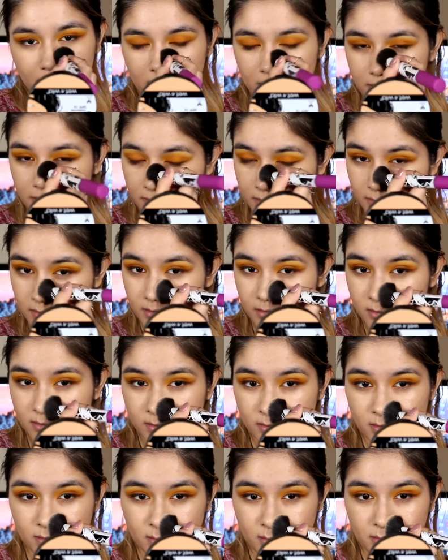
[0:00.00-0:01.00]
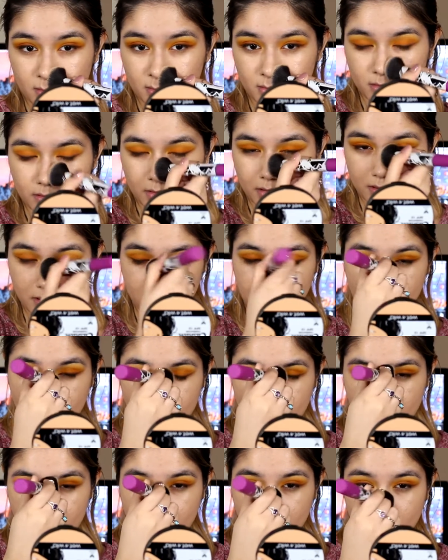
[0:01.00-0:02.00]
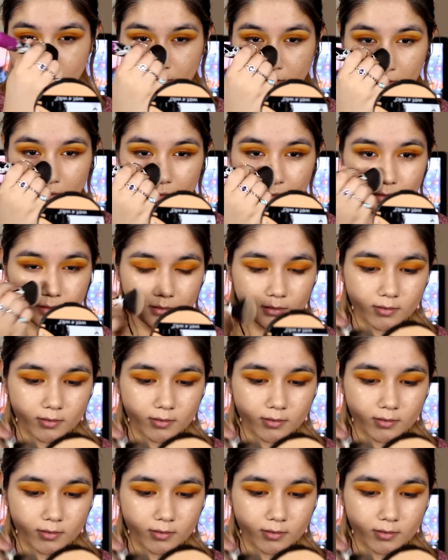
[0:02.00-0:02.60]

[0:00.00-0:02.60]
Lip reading: so it's definitely going to give me that youthful glow.